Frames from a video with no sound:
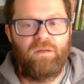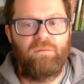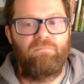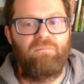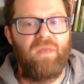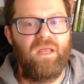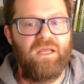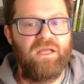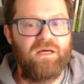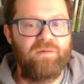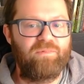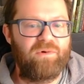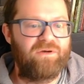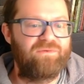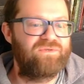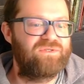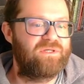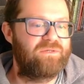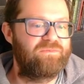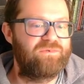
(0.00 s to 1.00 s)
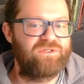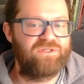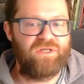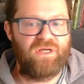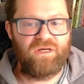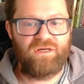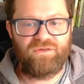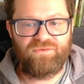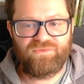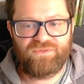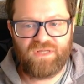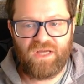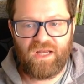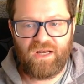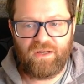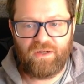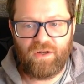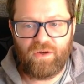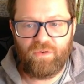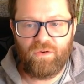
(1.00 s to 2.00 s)
Makeup of some shelves. I
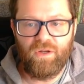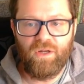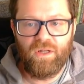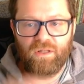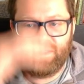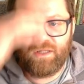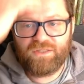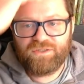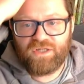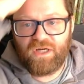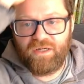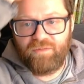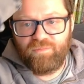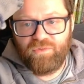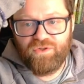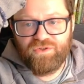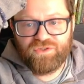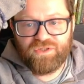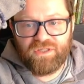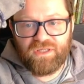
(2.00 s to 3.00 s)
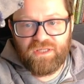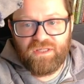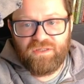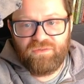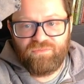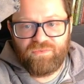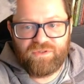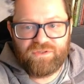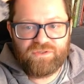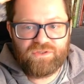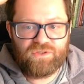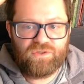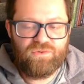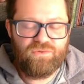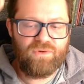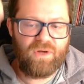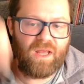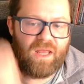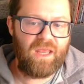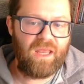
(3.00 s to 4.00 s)
don't know. Lunch item usually eaten with
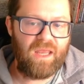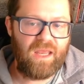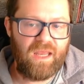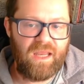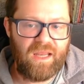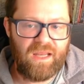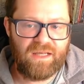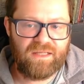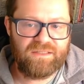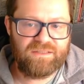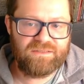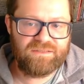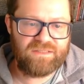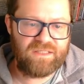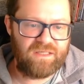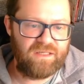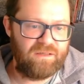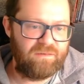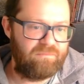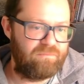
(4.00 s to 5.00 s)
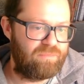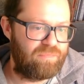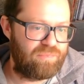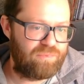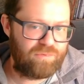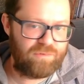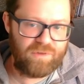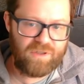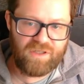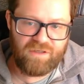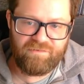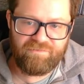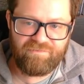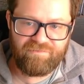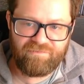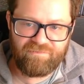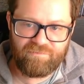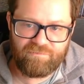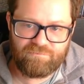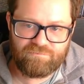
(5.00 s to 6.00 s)
two hands in
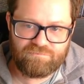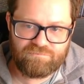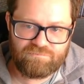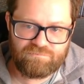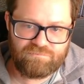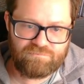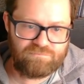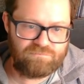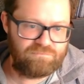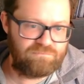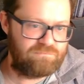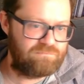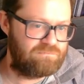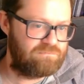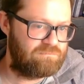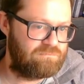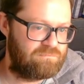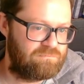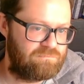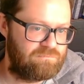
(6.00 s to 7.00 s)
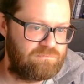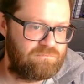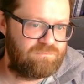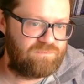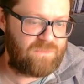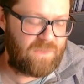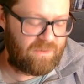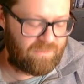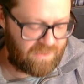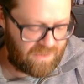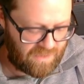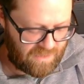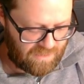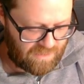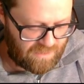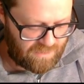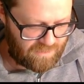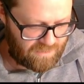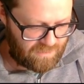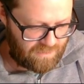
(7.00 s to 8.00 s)
brief. I mean,
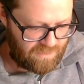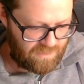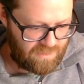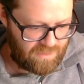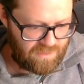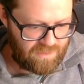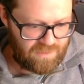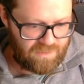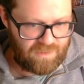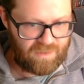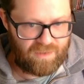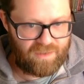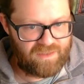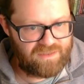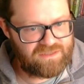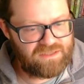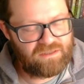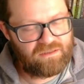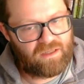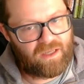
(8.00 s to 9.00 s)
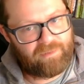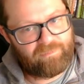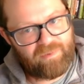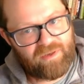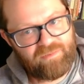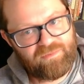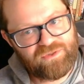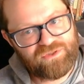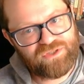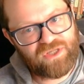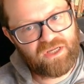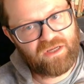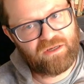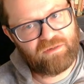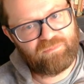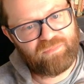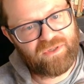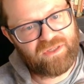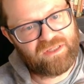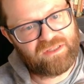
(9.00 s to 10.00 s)
it's either like PBJ or
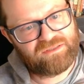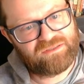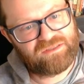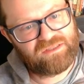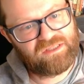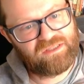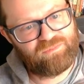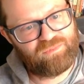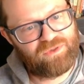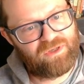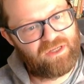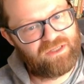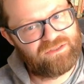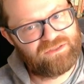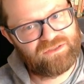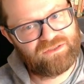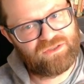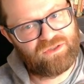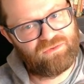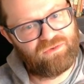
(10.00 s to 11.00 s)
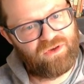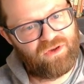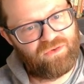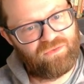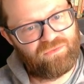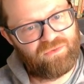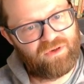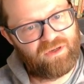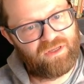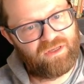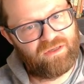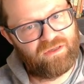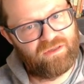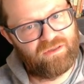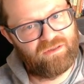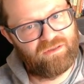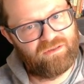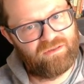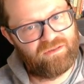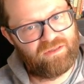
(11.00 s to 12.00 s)
BLT, but I just don't know what
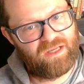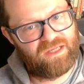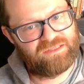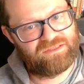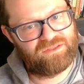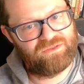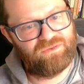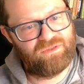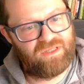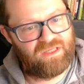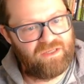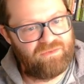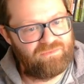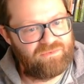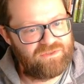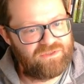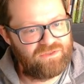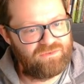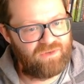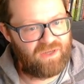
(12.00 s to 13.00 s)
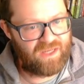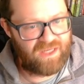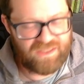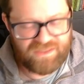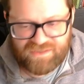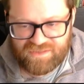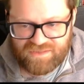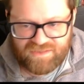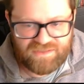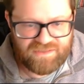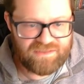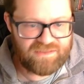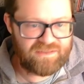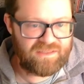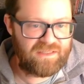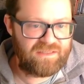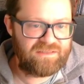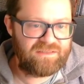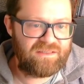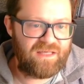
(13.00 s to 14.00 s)
that has to do with eating with two hands. Just because it's
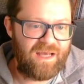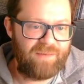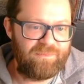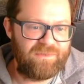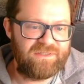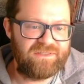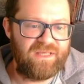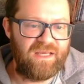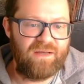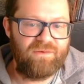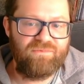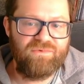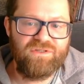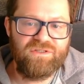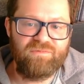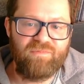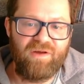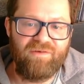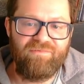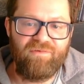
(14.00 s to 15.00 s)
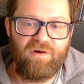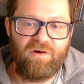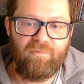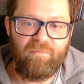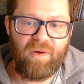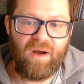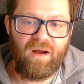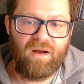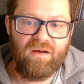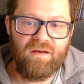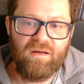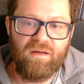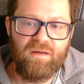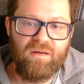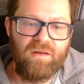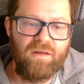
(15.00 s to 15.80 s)
like a sloppy sandwich, it might fall apart.